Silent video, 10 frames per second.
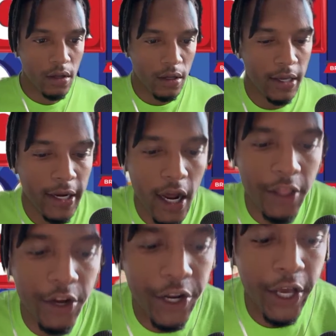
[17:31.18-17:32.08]
you? In other
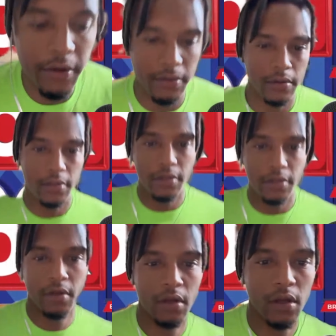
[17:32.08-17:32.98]
news,
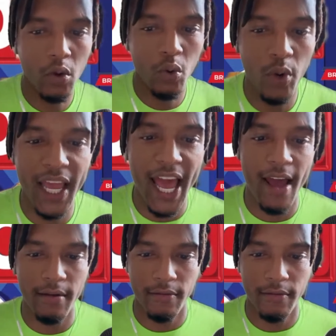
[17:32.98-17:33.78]
we at